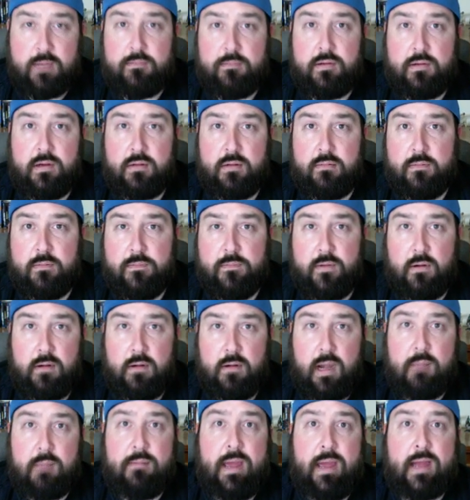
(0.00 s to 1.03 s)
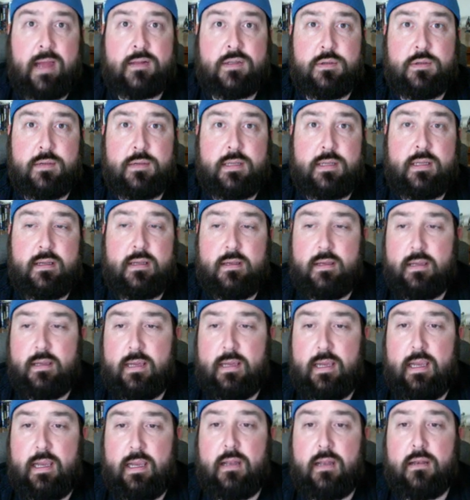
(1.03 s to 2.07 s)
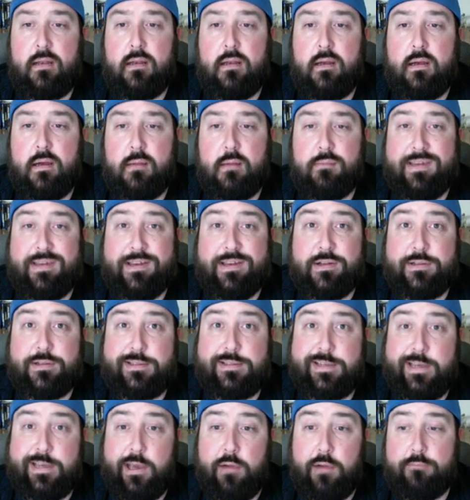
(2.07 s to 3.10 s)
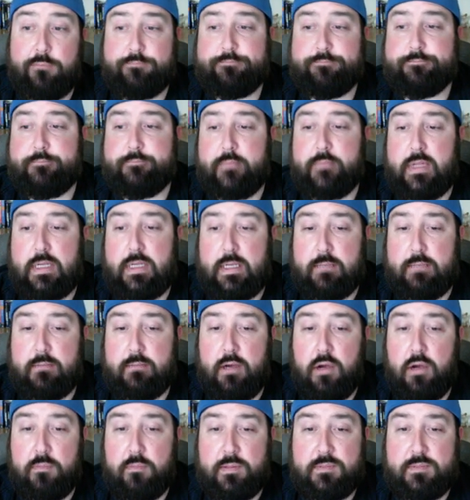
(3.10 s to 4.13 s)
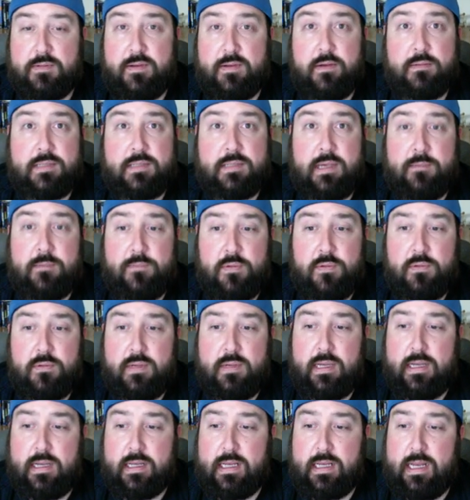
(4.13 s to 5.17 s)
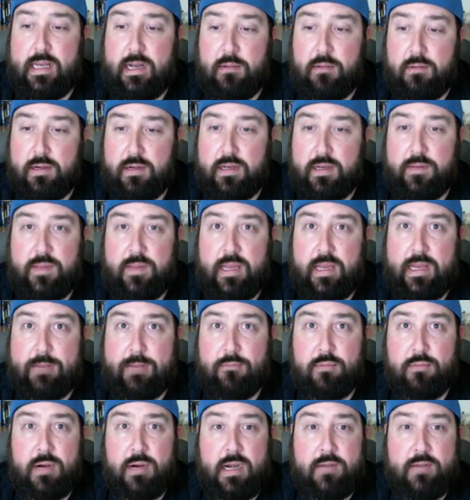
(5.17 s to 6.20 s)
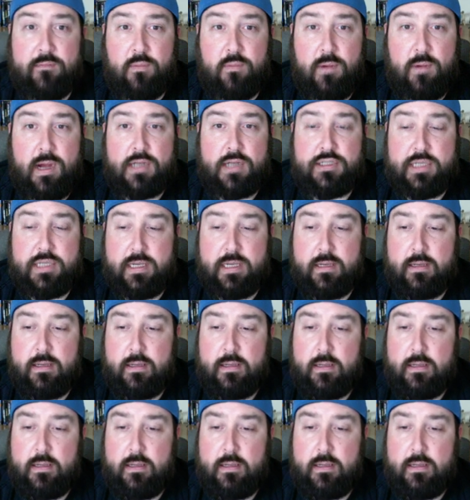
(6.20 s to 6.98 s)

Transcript: You can refer right back to it and uh, be good to go. Um, I hope this video was helpful. And again, I wanted to thank everybody for watching.